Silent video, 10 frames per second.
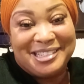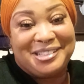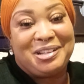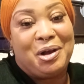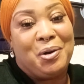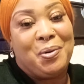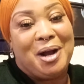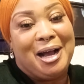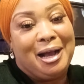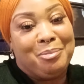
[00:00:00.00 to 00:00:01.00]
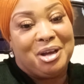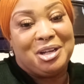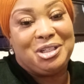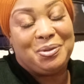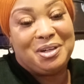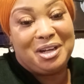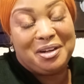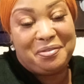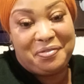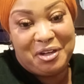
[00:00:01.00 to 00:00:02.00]
So, I'm going to do
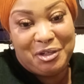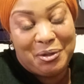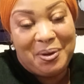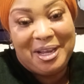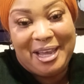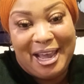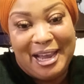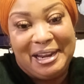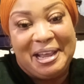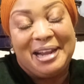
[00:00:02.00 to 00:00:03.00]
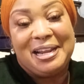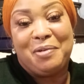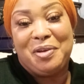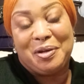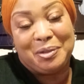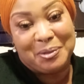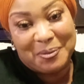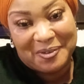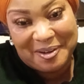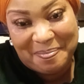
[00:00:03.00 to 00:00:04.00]
another video again, and then we could
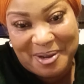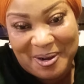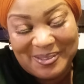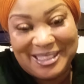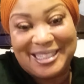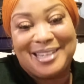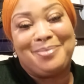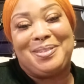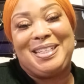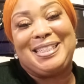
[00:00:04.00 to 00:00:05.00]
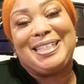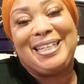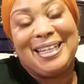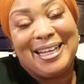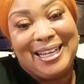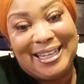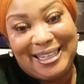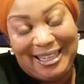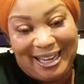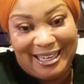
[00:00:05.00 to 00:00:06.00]
talk about skin bleaching,
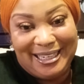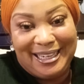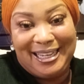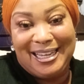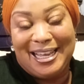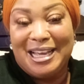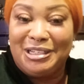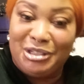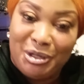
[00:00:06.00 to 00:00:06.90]
lightening, and